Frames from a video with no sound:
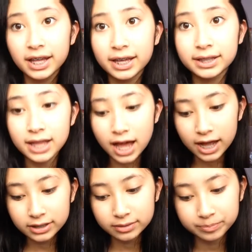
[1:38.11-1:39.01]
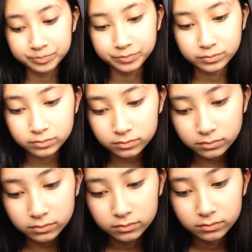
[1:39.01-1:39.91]
And that
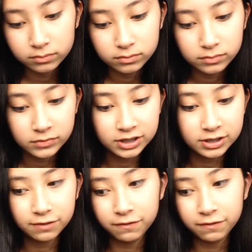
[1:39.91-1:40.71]
is the